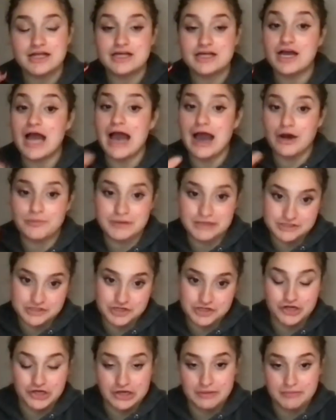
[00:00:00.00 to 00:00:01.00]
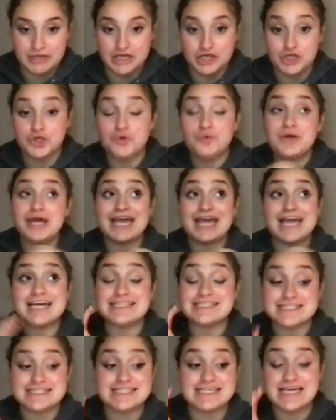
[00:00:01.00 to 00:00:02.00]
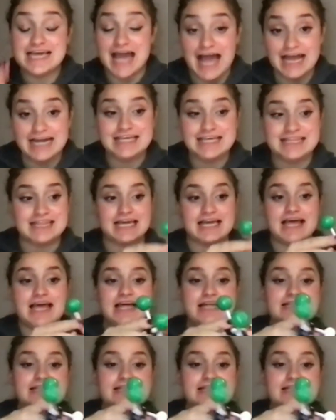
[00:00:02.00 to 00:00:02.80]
How pissed are you going to be? You can't see anything.